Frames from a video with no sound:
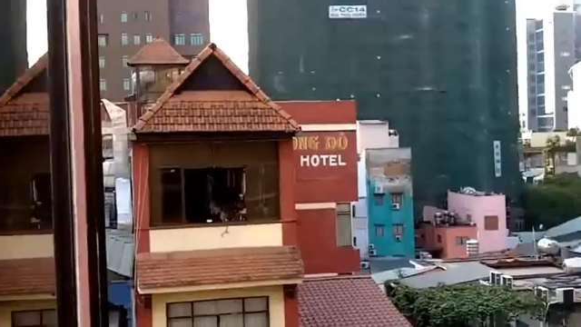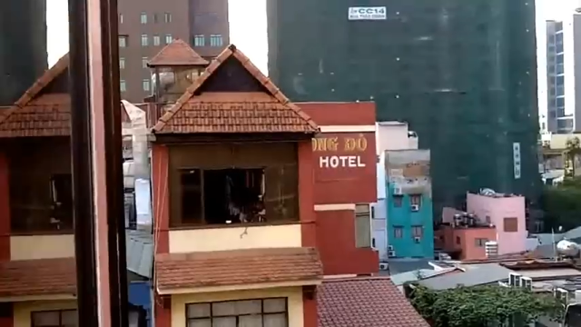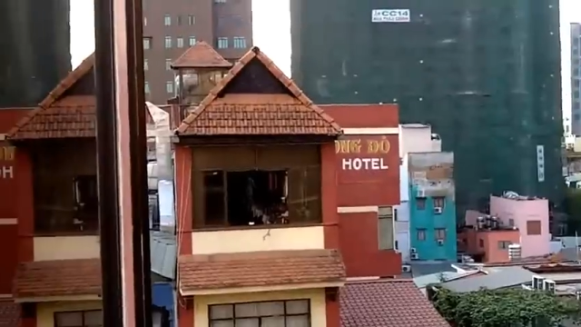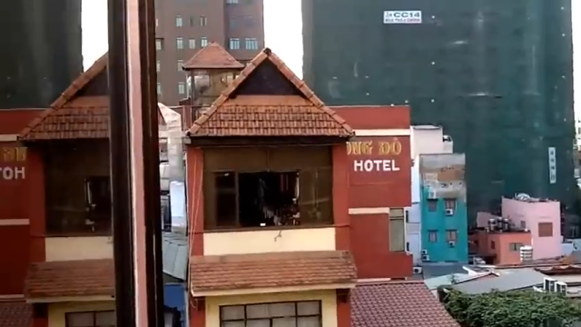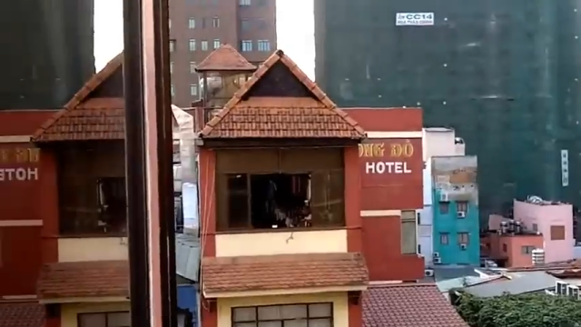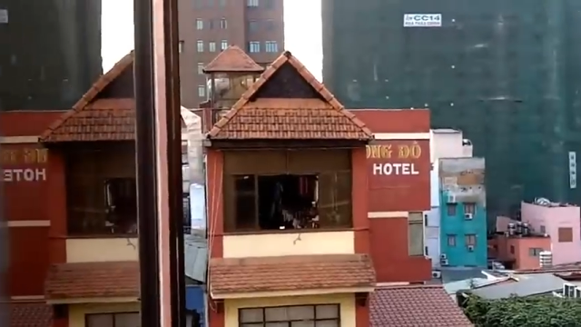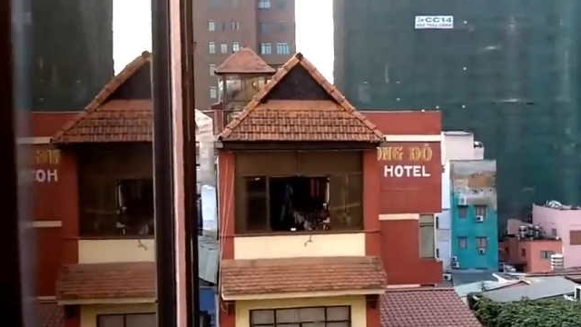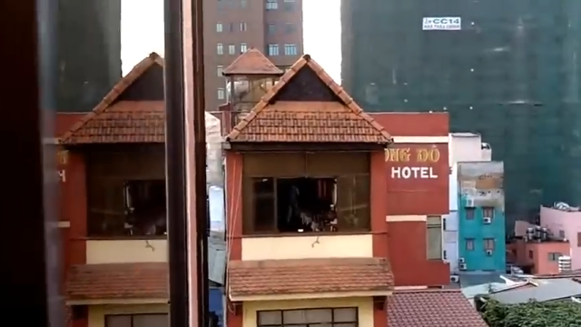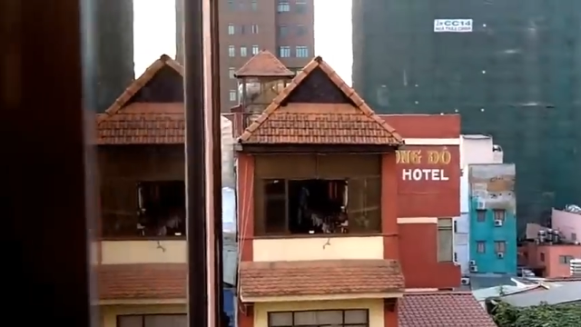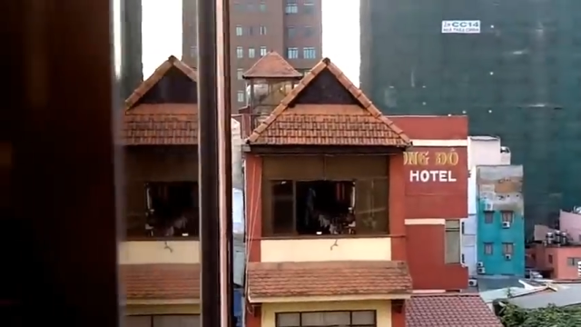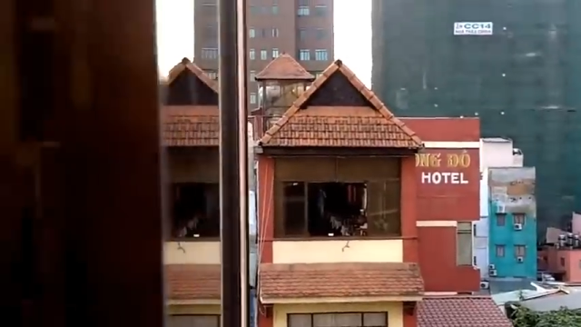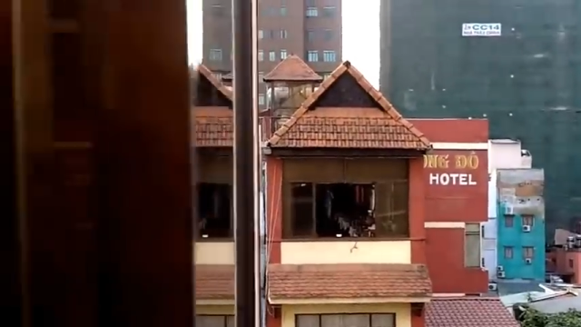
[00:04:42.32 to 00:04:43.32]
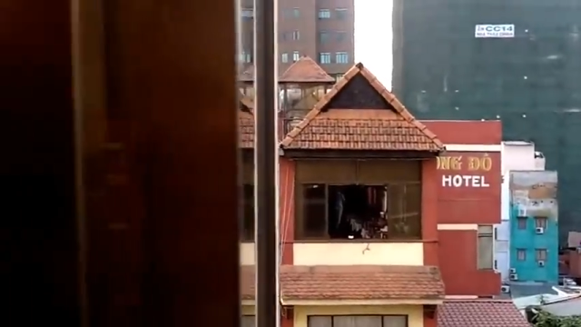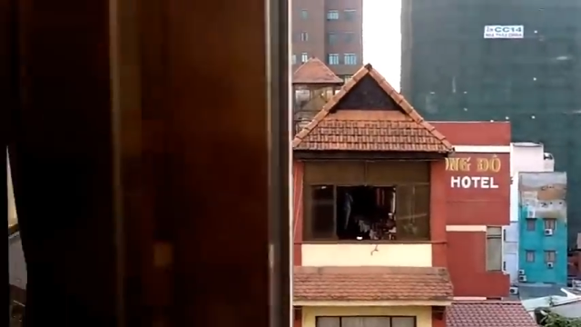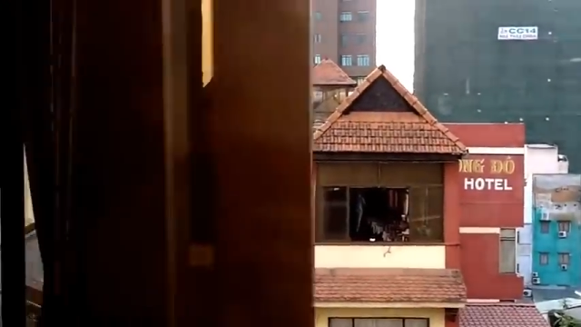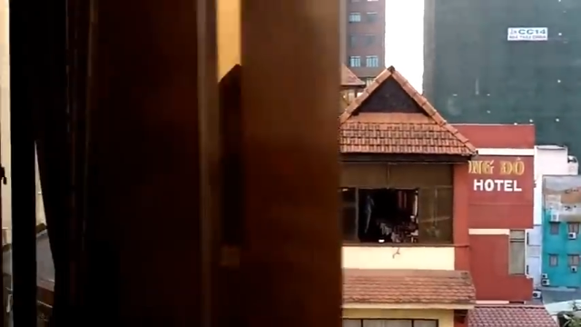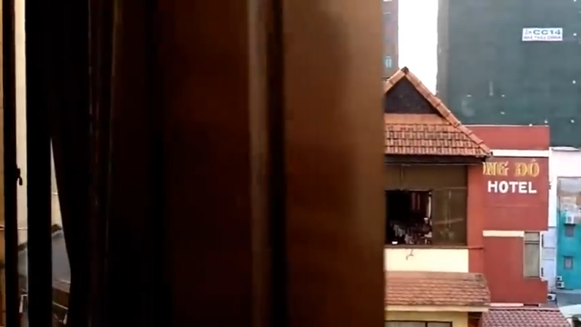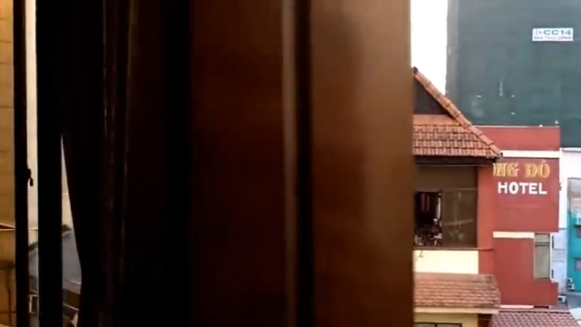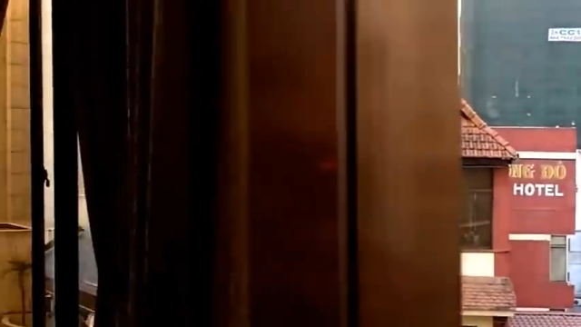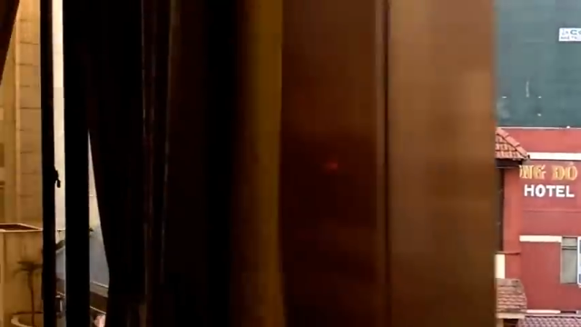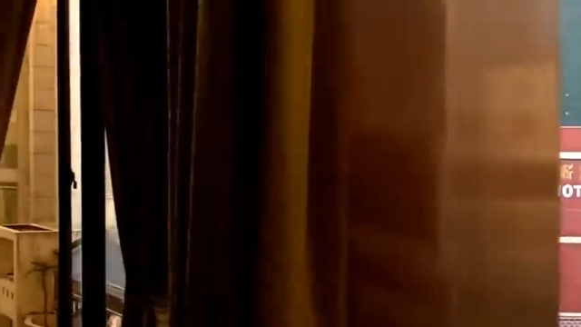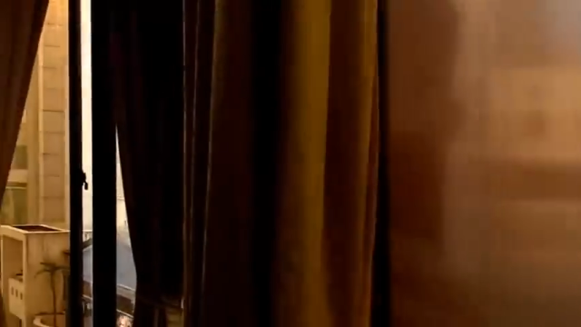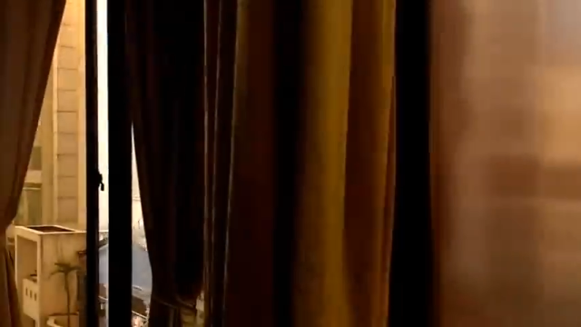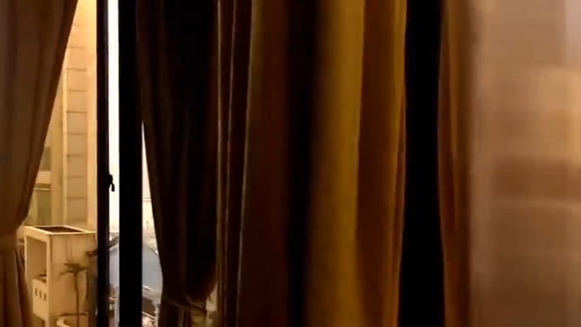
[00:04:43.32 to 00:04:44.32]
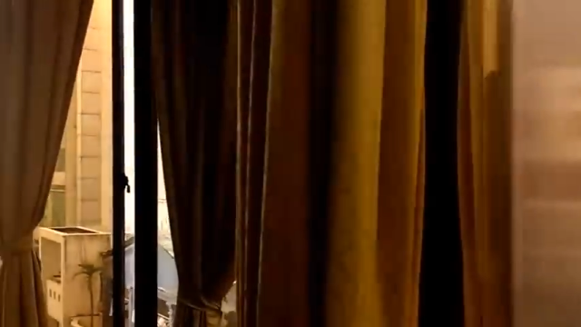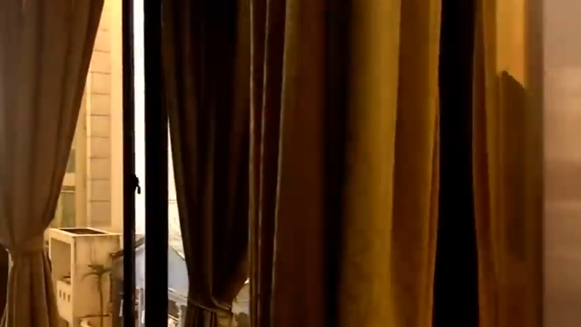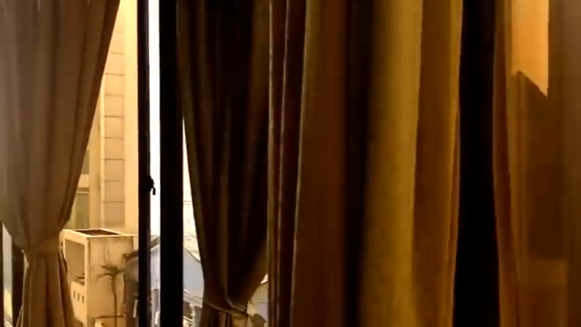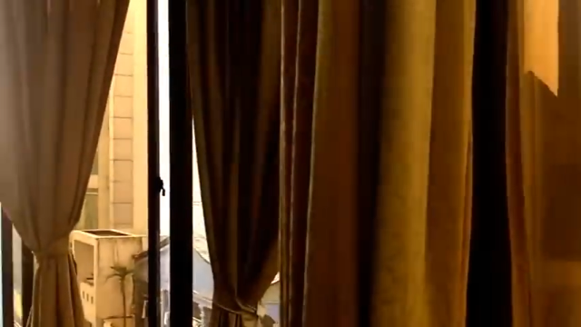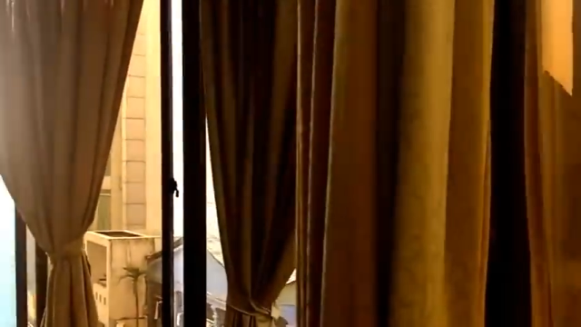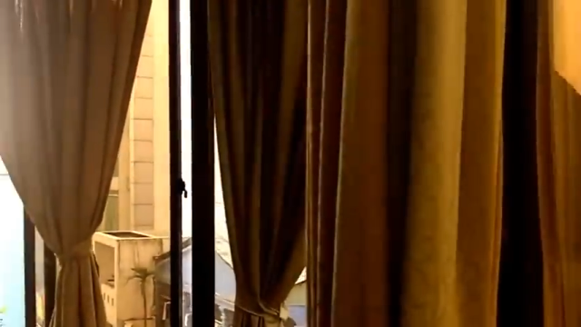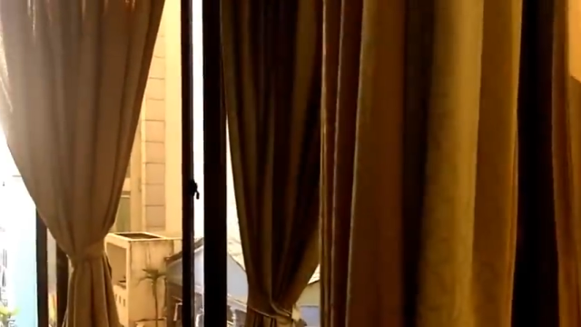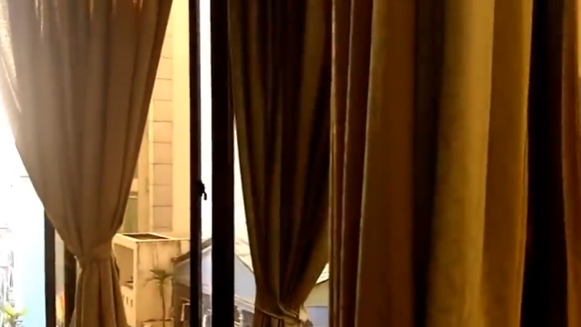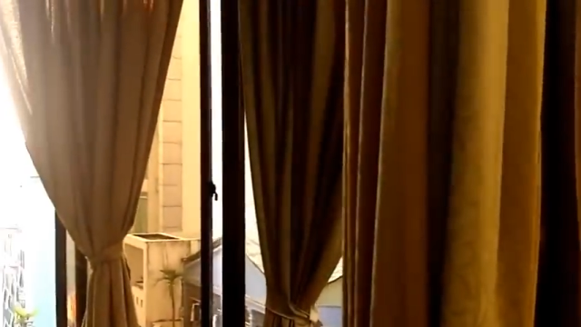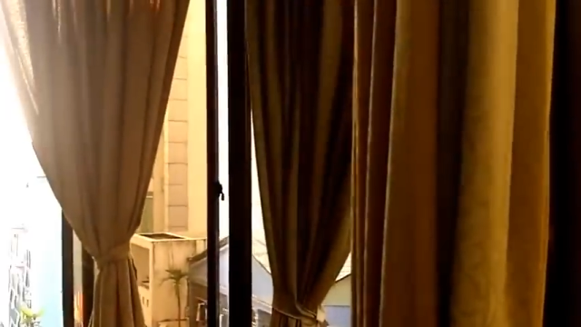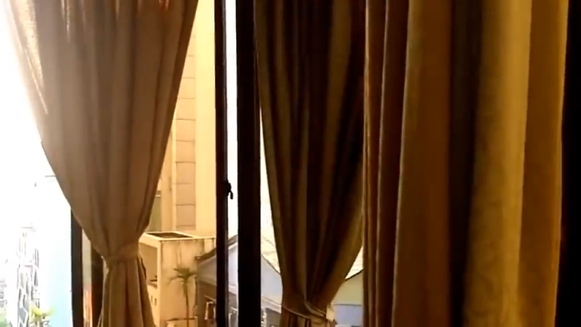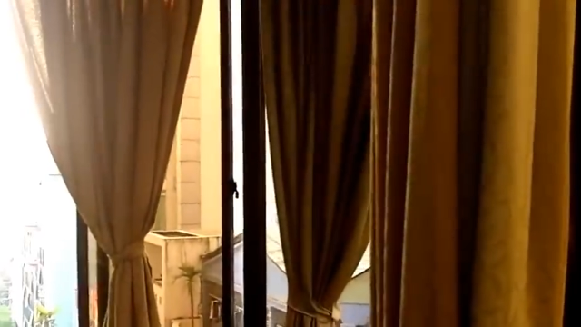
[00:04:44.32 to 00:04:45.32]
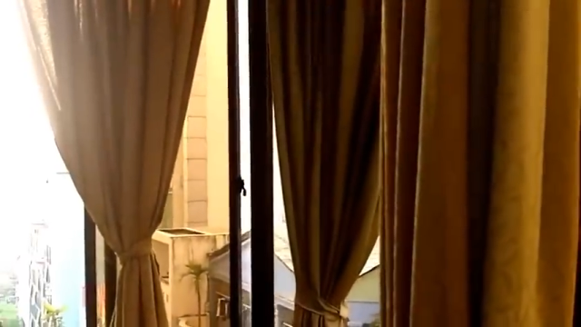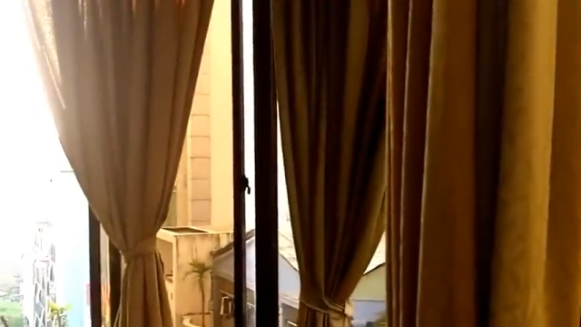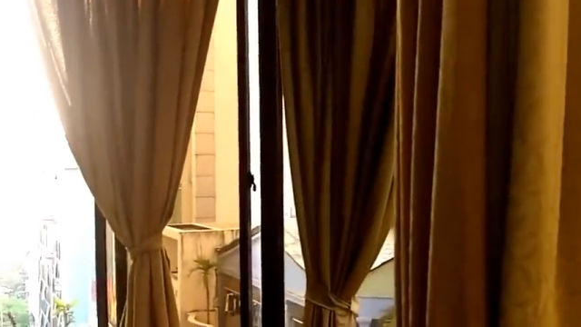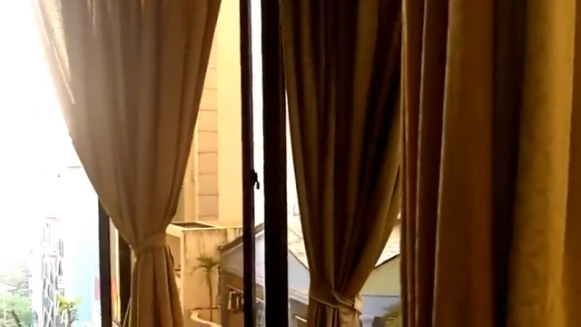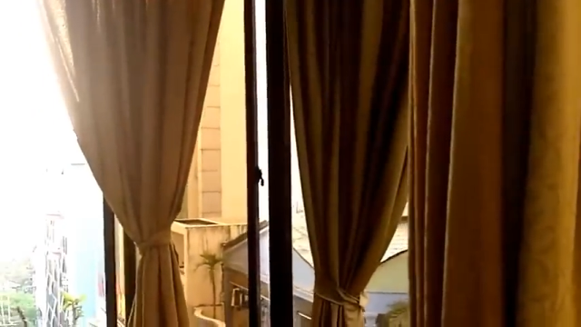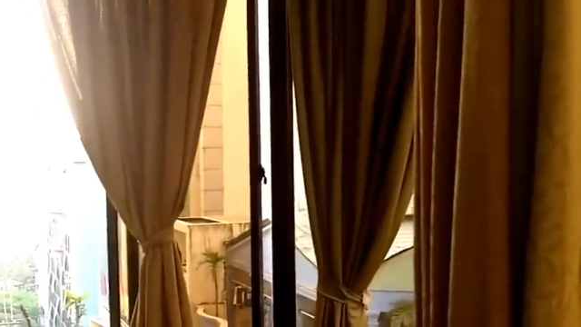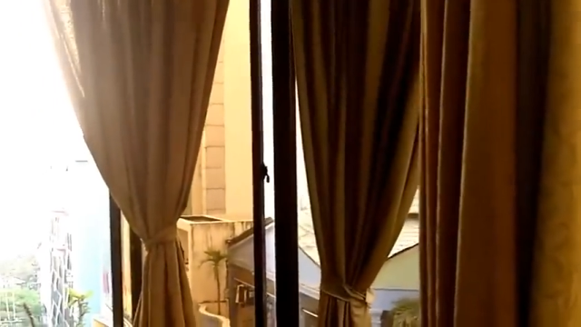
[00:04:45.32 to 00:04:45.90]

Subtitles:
Nobody's mouth can be seen.